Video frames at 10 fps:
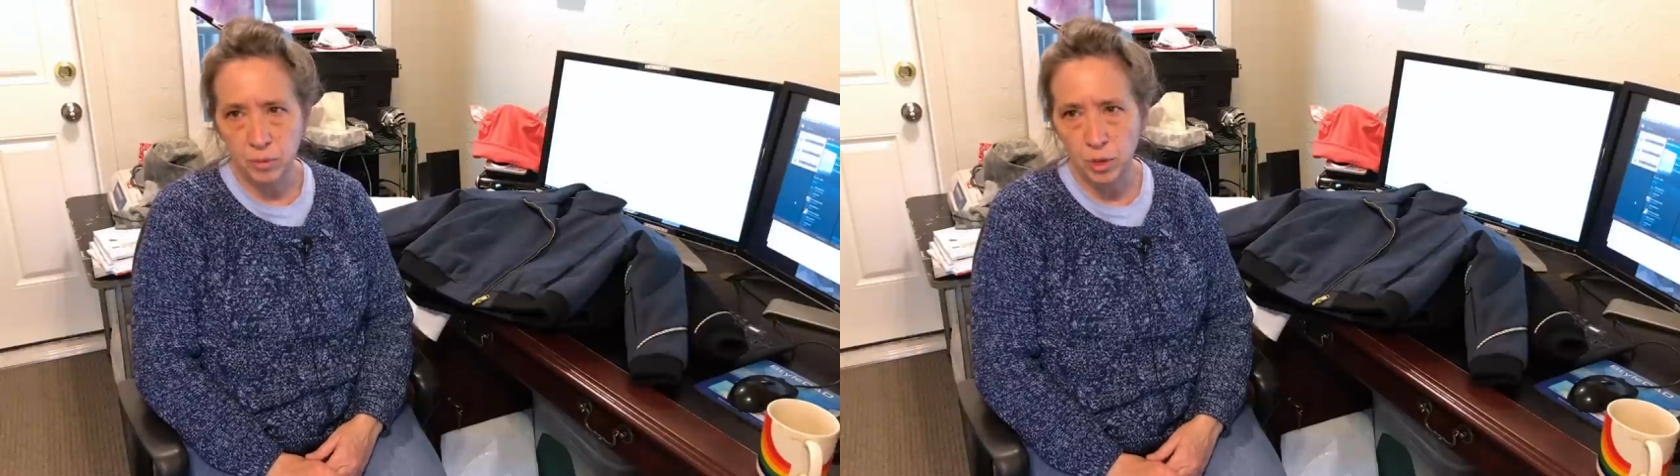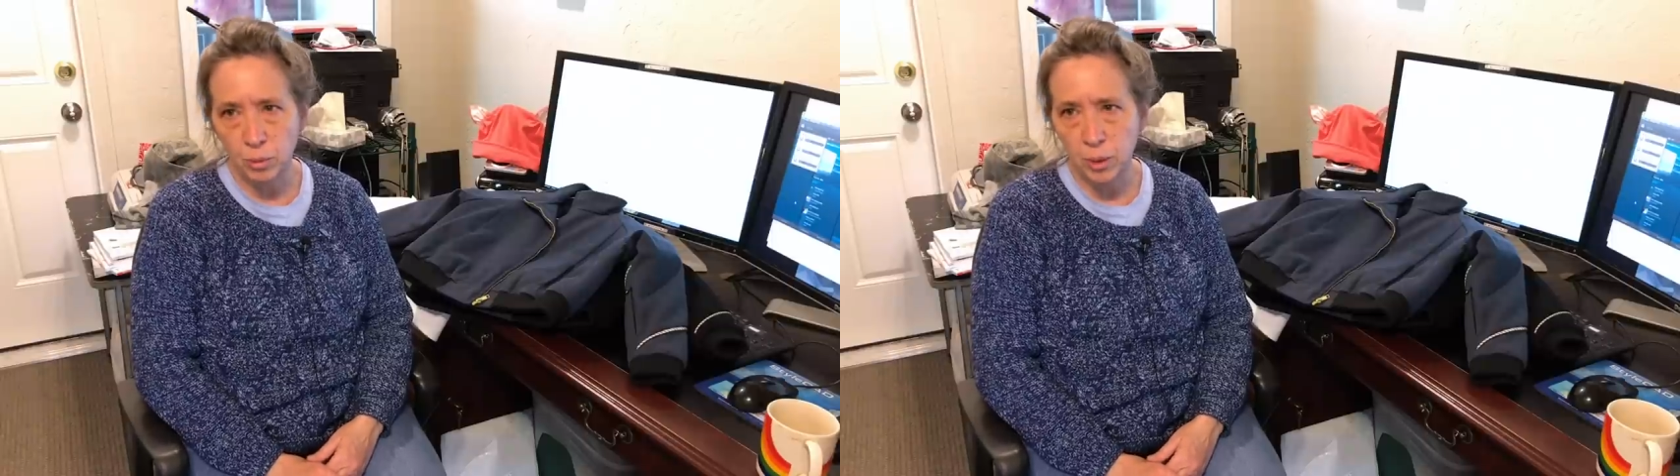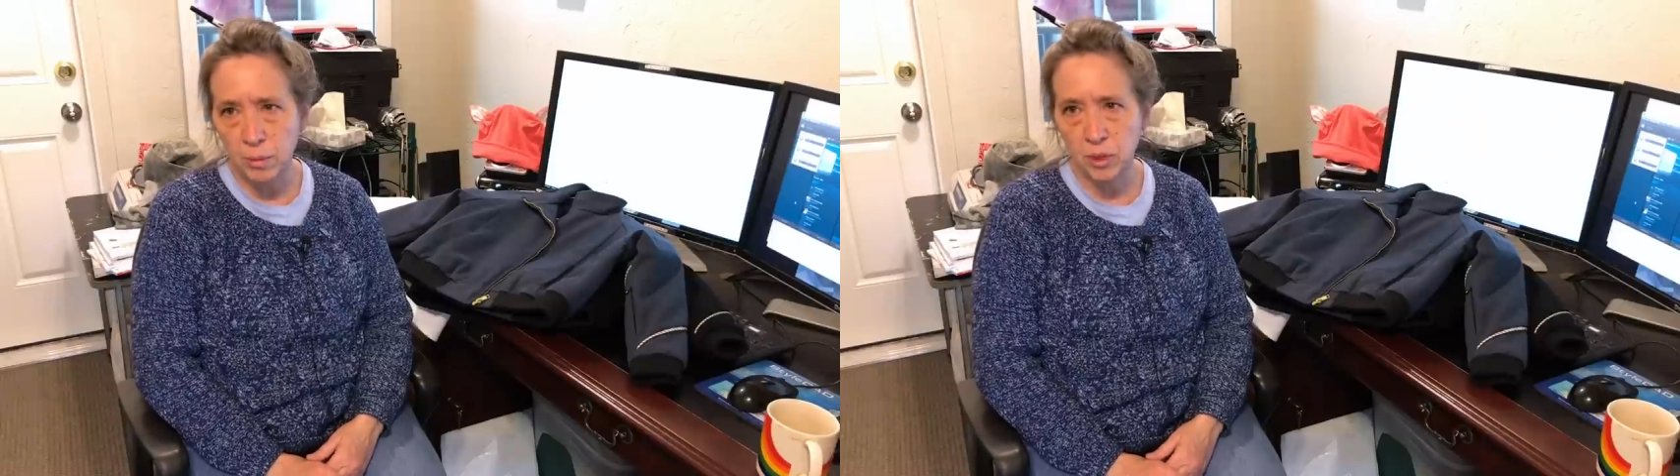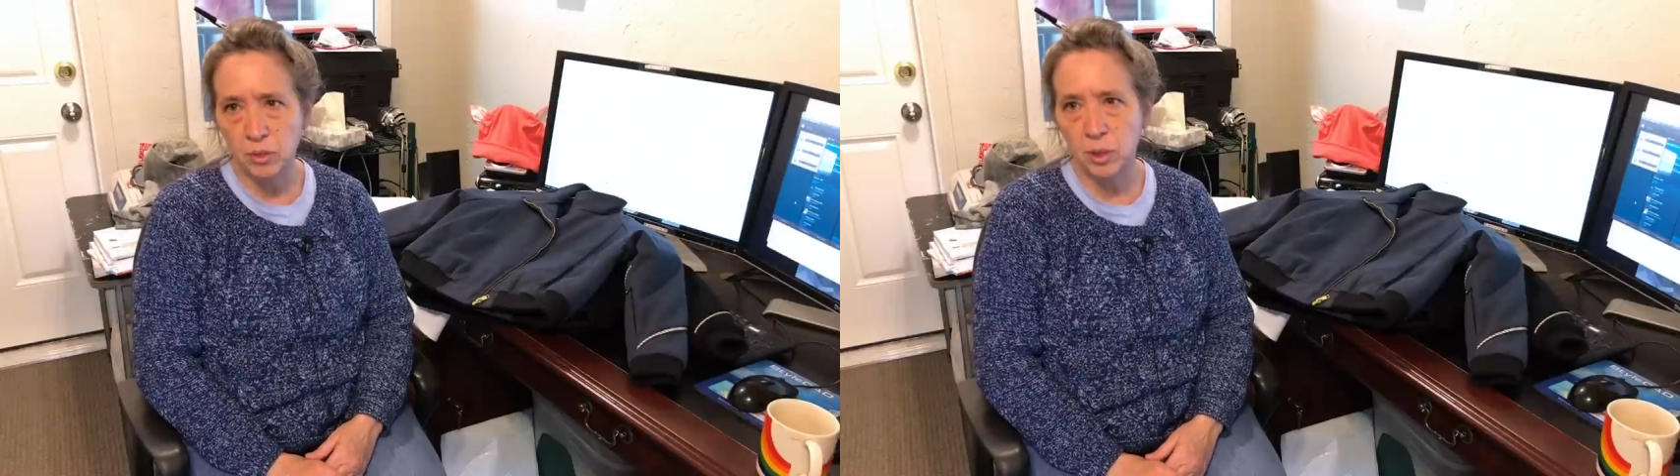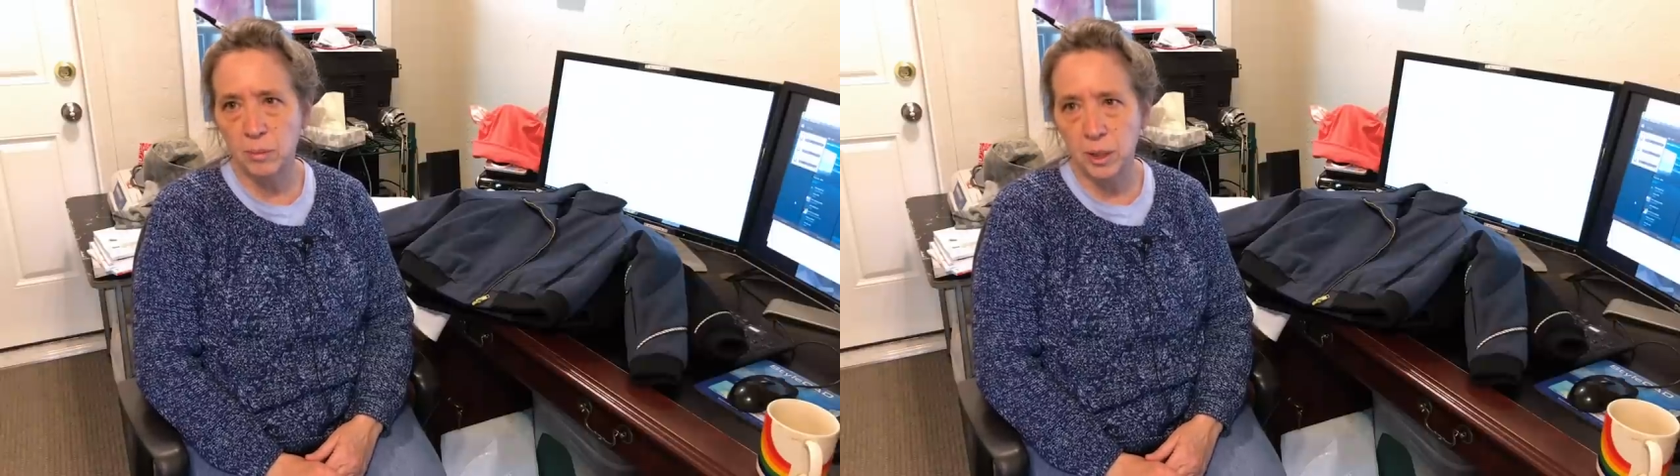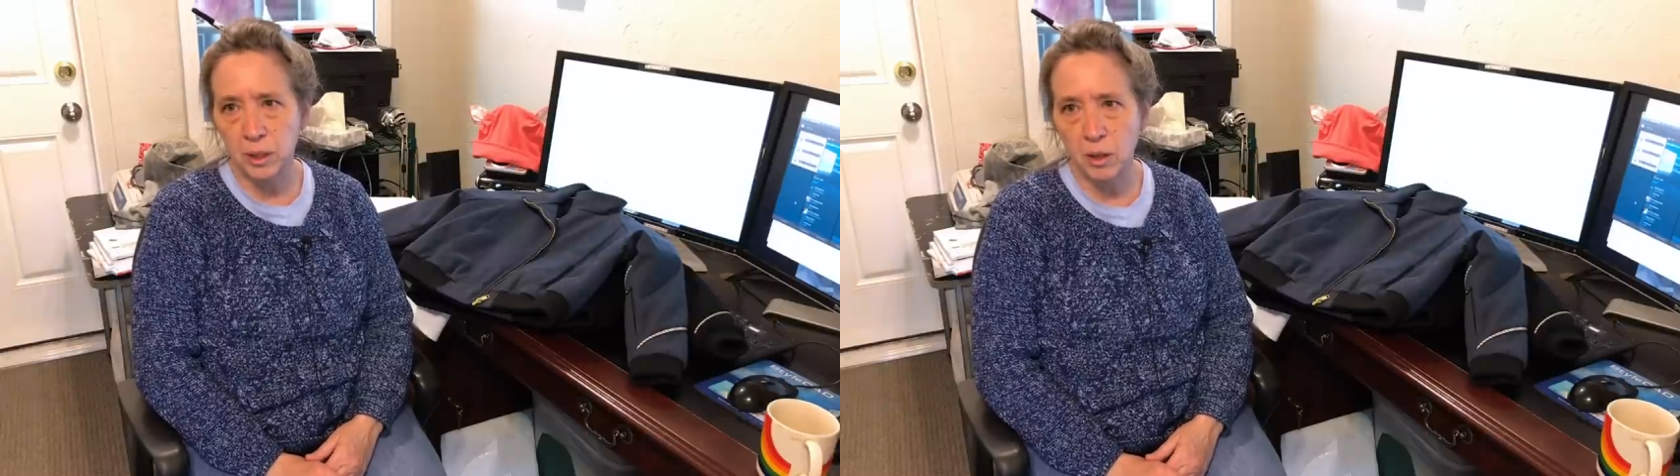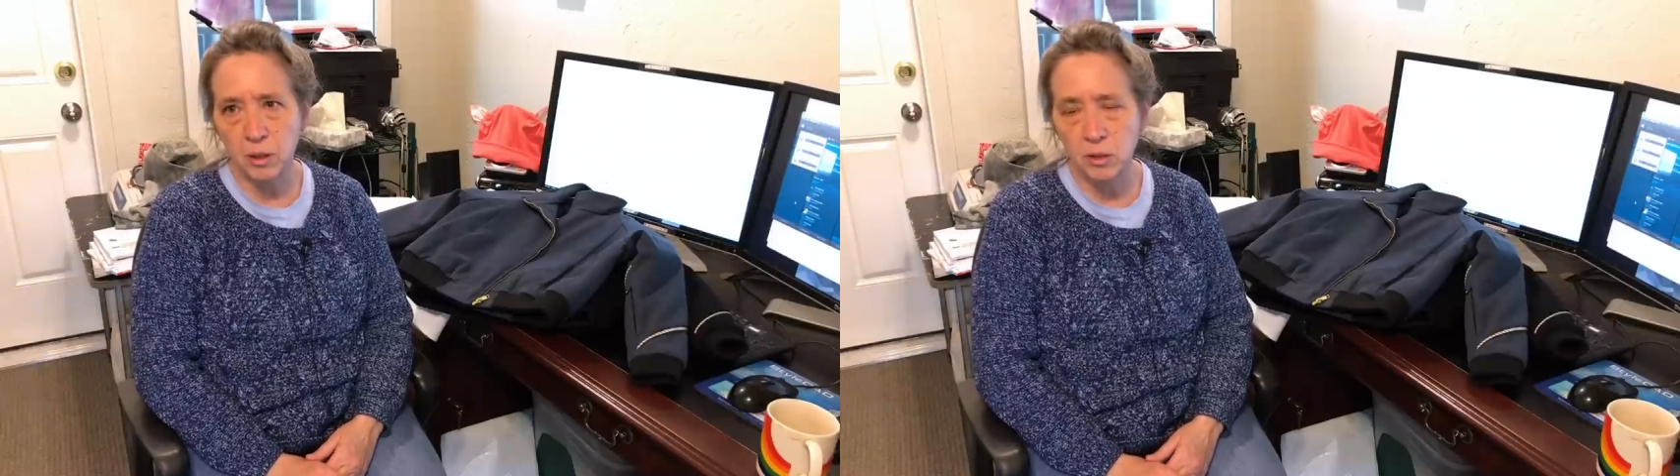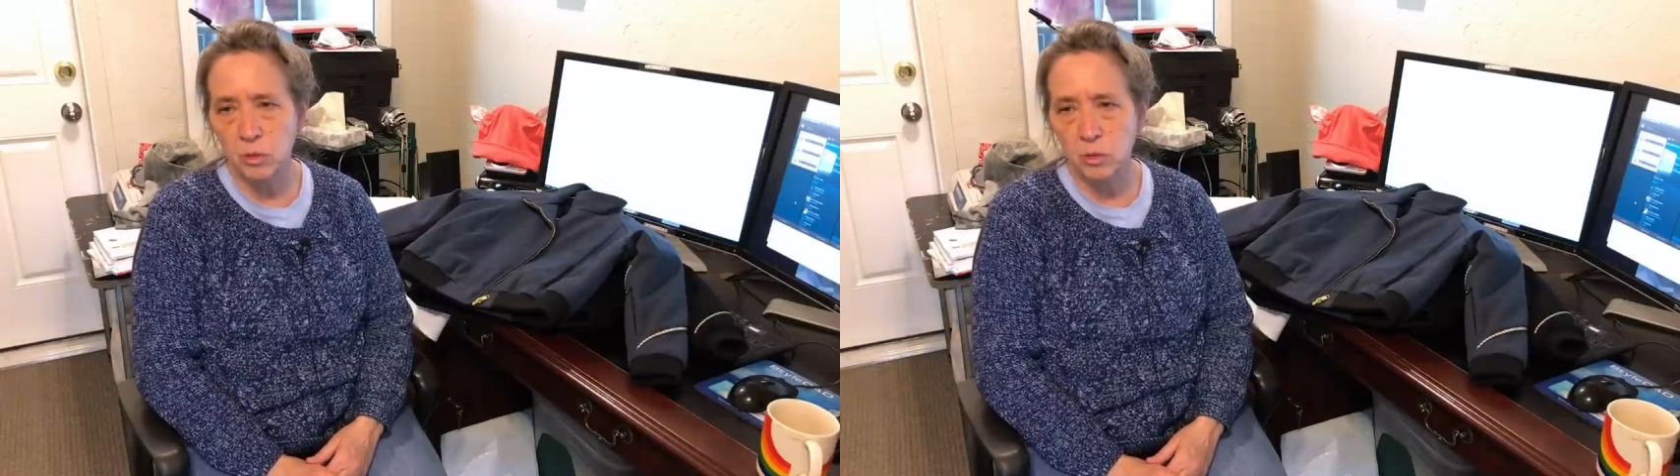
Nobody makes any money on it.